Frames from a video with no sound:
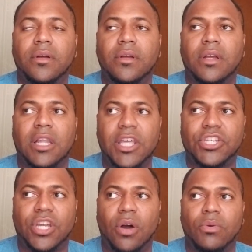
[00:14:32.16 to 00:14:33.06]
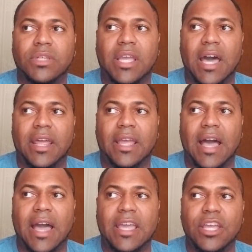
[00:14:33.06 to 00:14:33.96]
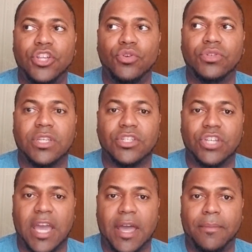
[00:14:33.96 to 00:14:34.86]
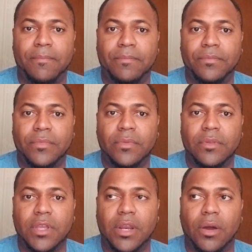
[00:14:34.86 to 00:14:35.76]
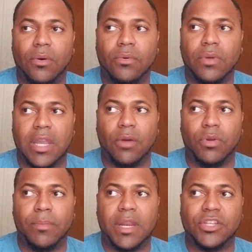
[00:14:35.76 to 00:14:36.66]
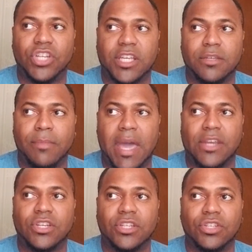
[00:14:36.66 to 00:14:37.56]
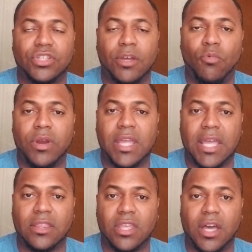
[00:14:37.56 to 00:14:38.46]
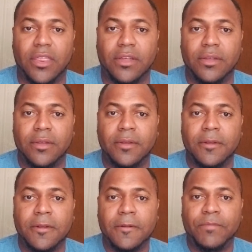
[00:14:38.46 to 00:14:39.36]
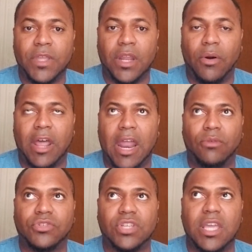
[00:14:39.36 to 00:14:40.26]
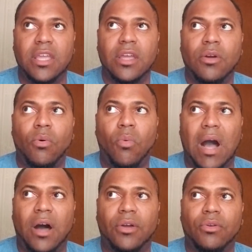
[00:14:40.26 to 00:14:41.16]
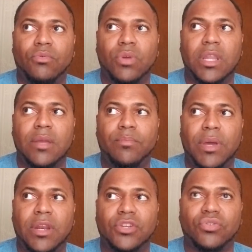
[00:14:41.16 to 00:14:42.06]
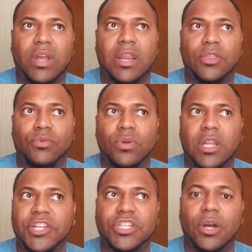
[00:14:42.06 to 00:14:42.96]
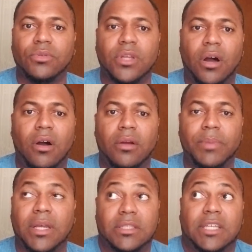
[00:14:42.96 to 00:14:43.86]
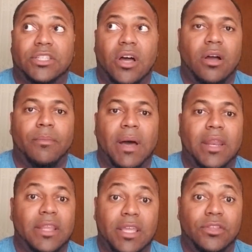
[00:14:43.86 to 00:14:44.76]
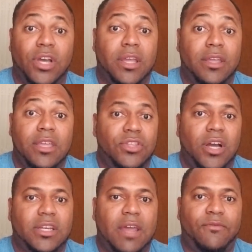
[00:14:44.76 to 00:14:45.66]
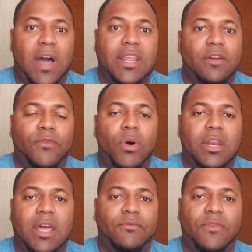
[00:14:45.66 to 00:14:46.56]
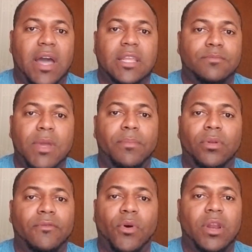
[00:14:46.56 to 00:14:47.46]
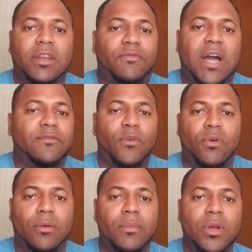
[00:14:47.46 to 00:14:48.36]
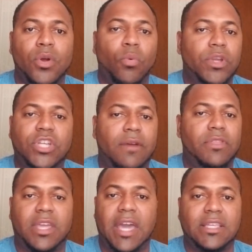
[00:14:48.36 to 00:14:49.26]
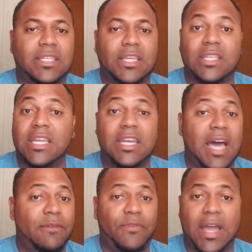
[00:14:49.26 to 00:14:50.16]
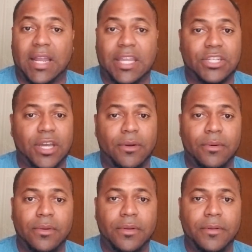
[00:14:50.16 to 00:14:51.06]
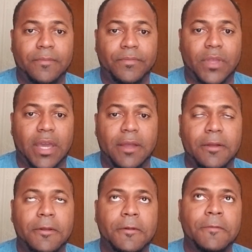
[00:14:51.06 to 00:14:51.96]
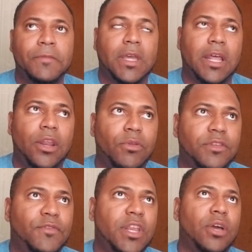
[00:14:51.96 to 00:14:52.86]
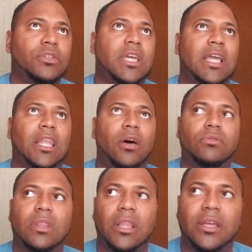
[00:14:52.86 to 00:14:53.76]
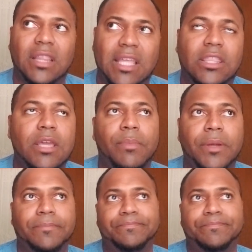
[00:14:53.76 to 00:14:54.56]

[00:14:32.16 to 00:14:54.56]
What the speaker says: Klitschko was a kind of guy, he used his jab, and it would have been a chess match until someone hit the other. And I don't see Wilder really penetrating through Klitschko's guard, because let's talk about it. He ducked that fight. He avoided that fight. His people avoided the fight for him. Whichever the case is, he did not fight Klitschko. Okay? And I know this video is getting lengthy, but